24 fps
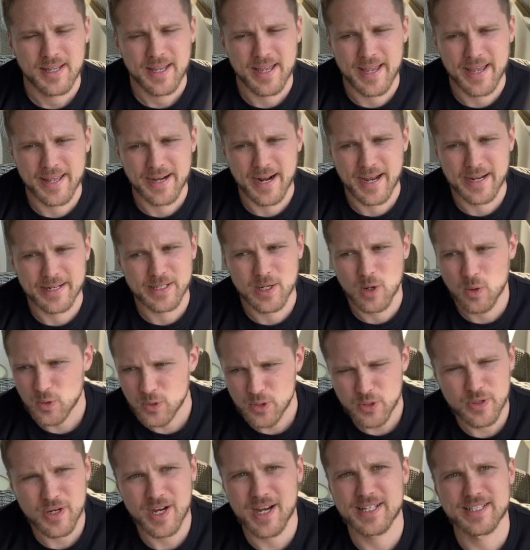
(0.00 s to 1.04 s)
and I know
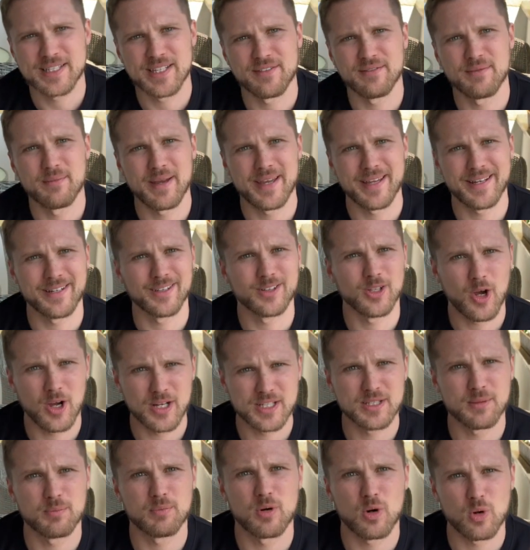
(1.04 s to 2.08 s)
you guys have made
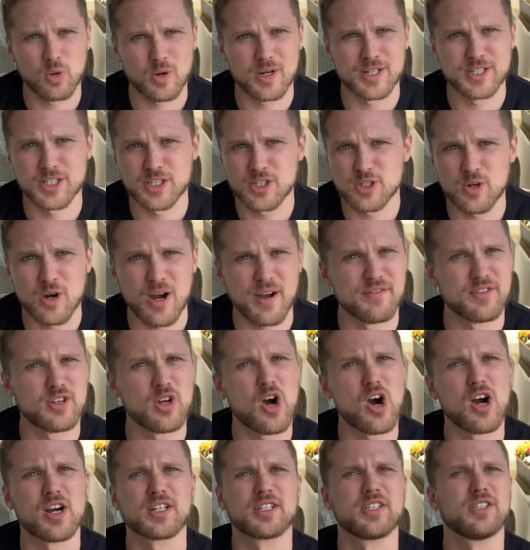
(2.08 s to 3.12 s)
lots of progress too. I've
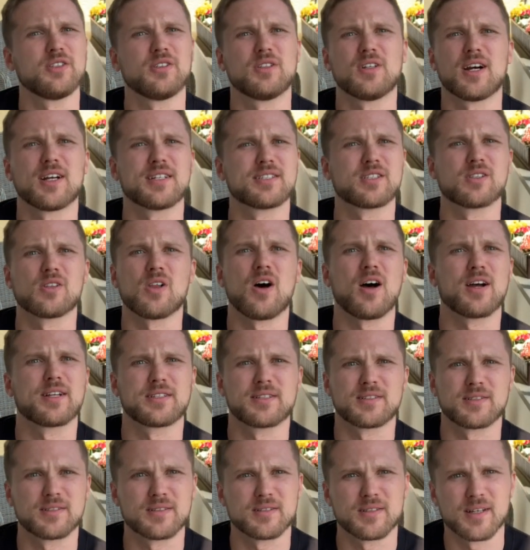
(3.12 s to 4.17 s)
talked to you guys
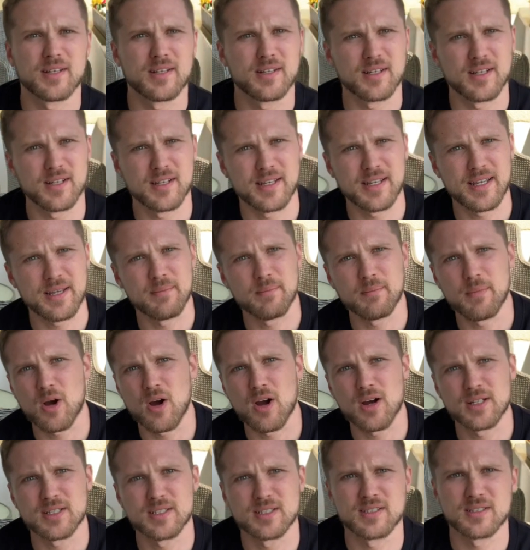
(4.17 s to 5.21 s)
lots in the
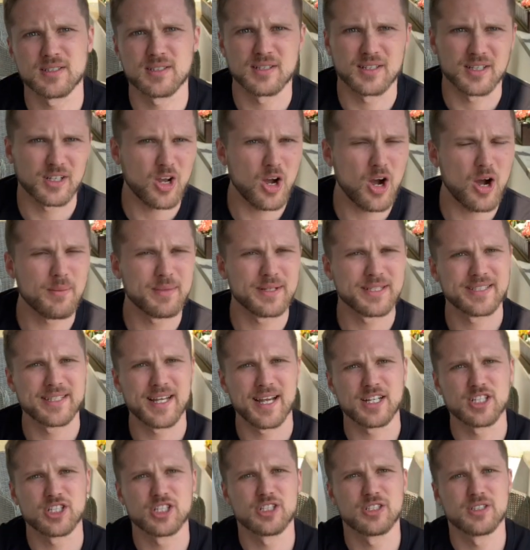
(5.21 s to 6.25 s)
inbox, in the comment
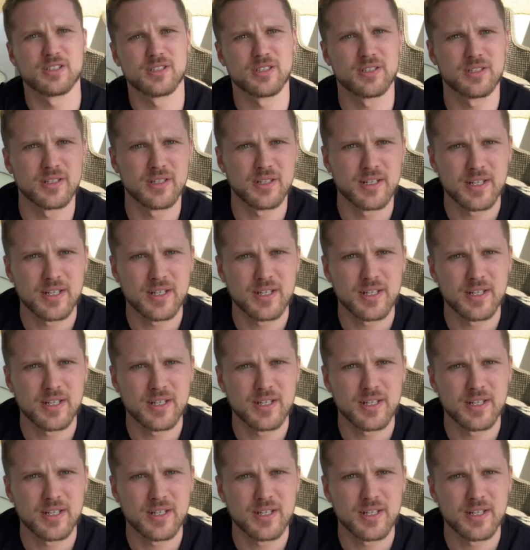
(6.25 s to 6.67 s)
sections,